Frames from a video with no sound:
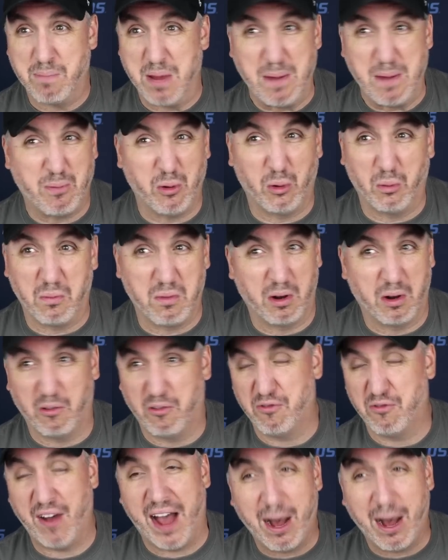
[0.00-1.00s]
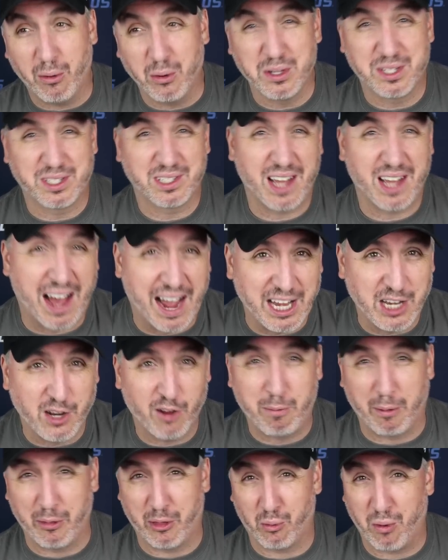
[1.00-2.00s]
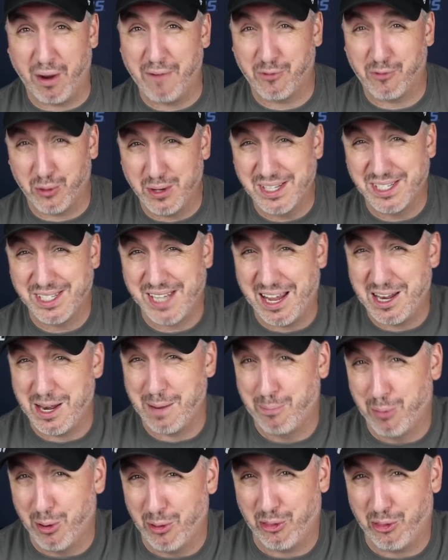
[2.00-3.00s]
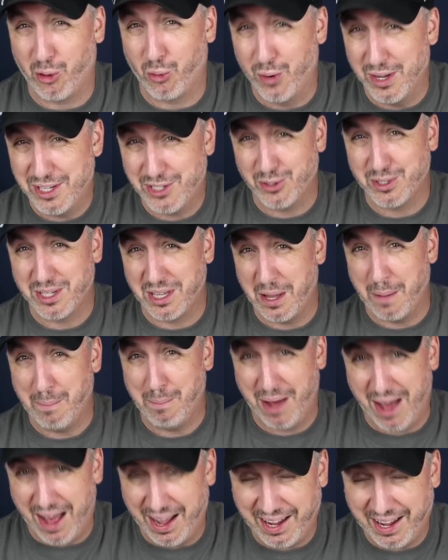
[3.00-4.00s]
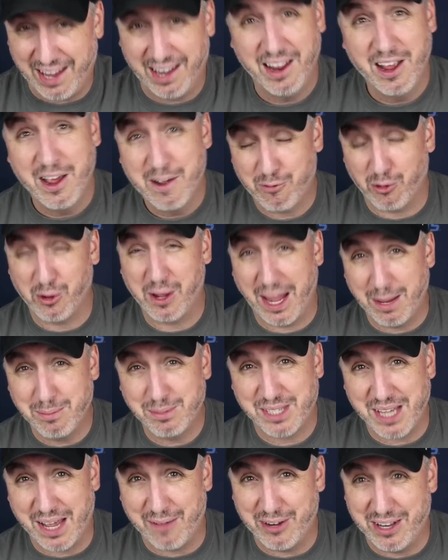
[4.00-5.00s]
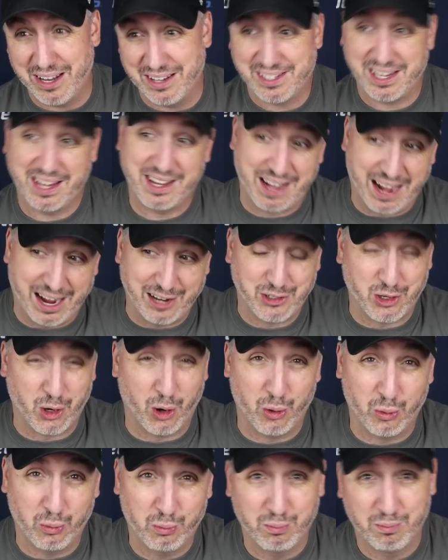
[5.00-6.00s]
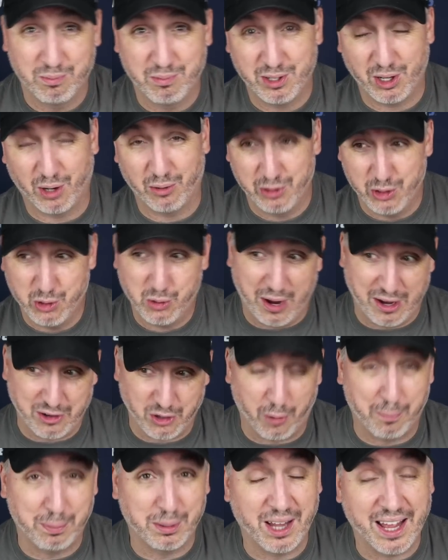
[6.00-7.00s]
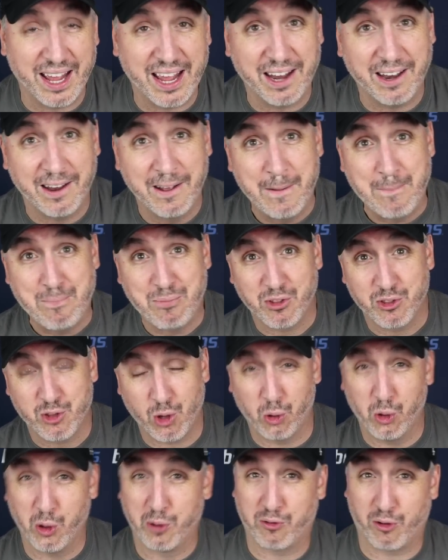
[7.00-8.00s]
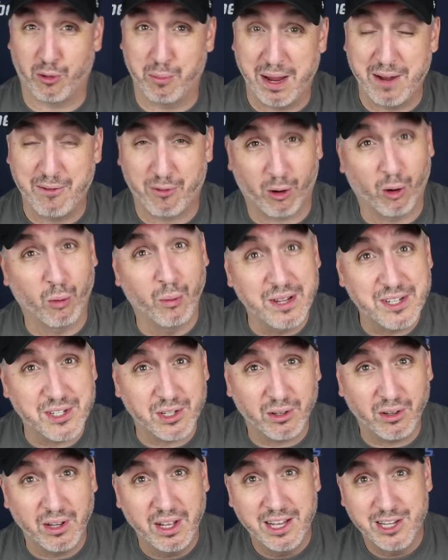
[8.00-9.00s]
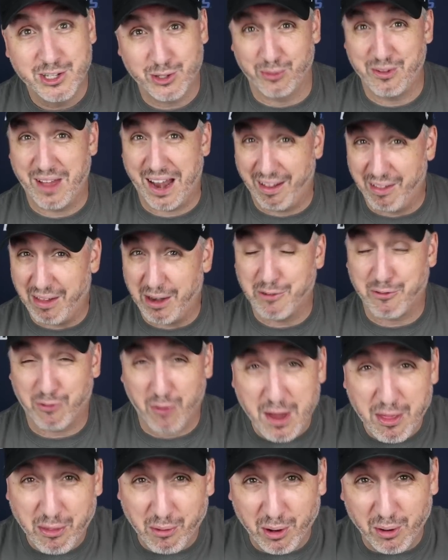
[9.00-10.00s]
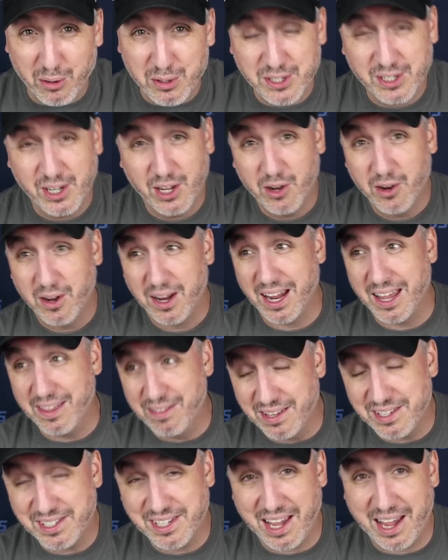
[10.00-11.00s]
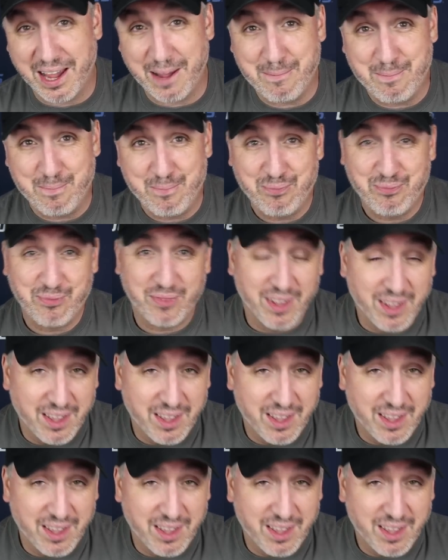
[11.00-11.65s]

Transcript: People, you know, fouls kind of, but the referees tend to put their whistles in the pocket for game 7 and say, guys, go, you know, you guys go play it. Don't look for me for a whistle. So not a lot of free throws in this game.